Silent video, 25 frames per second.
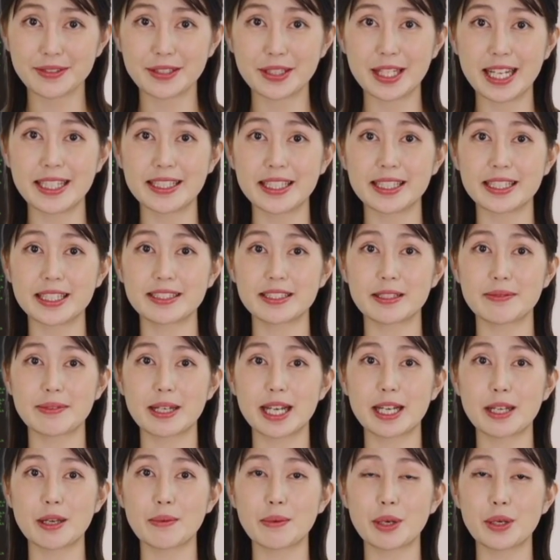and it is
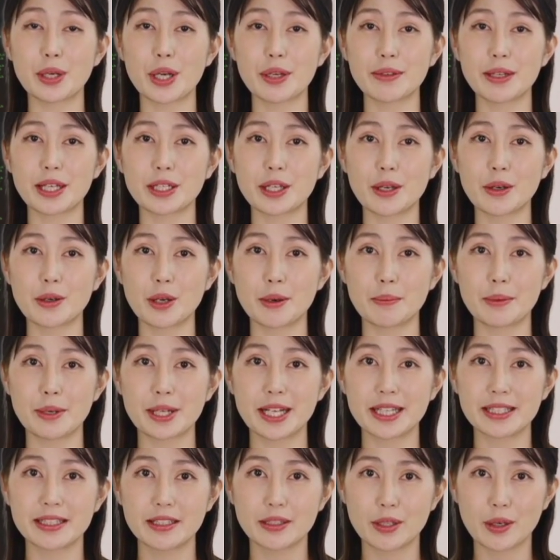available on the Google
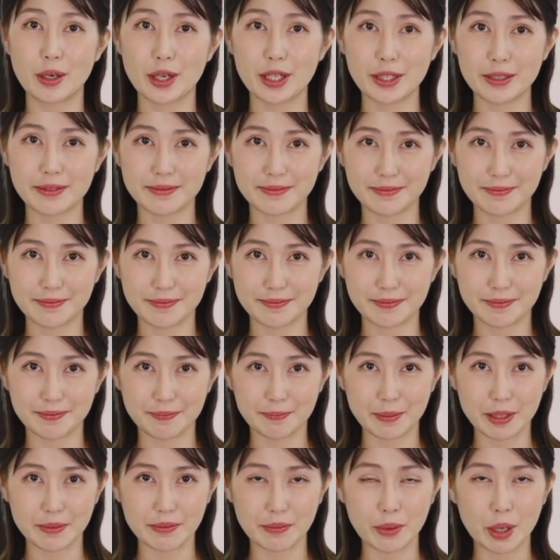Play Store.
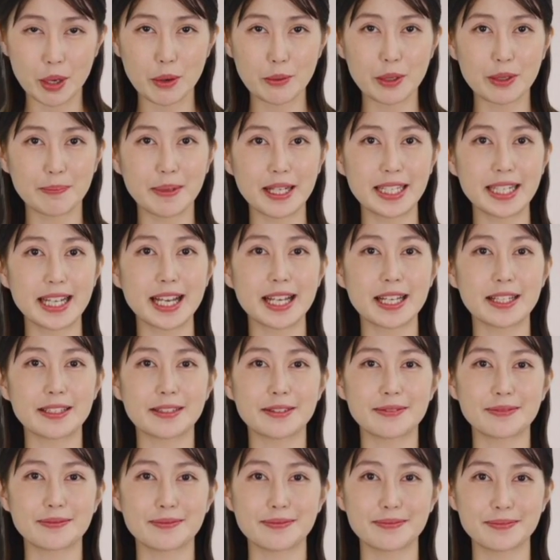Before we begin,
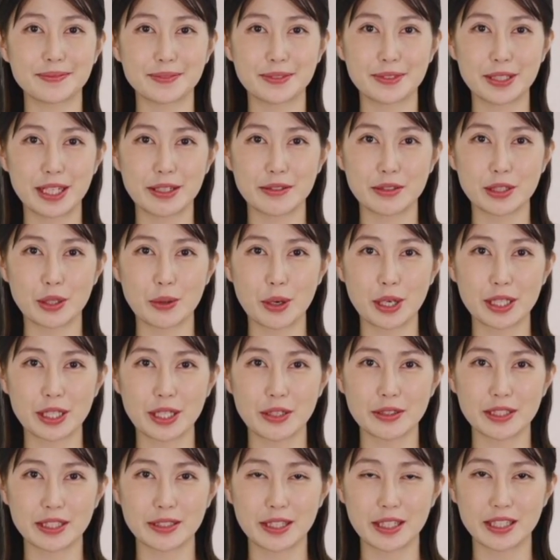if you are
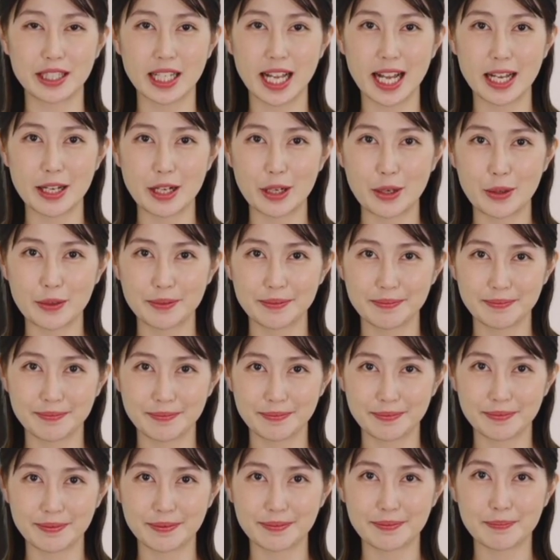new to the channel,
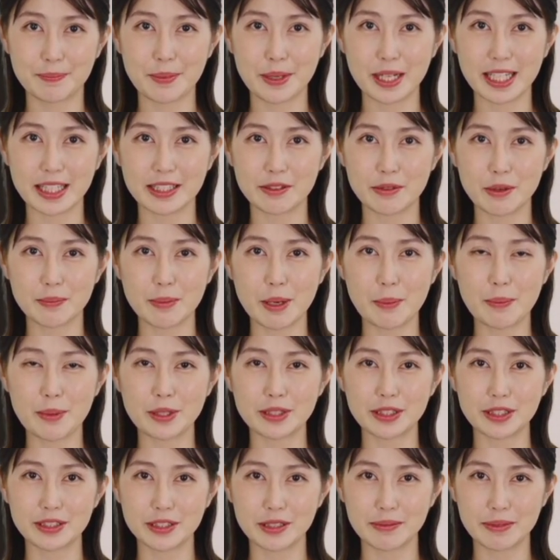please remember
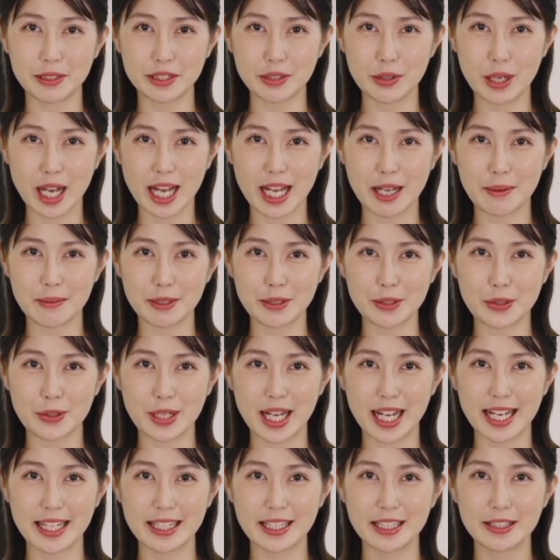to subscribe,
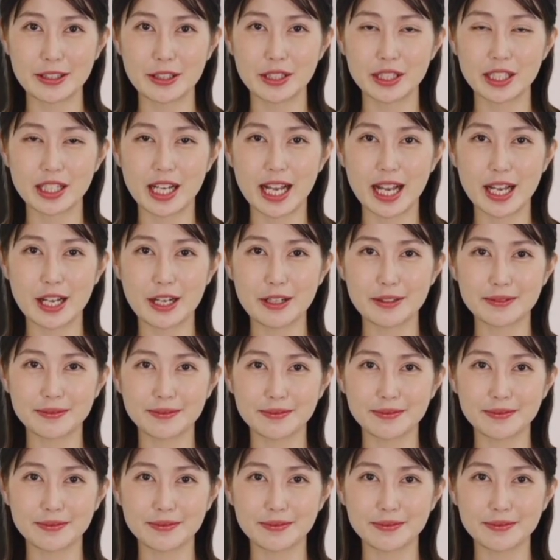like, share,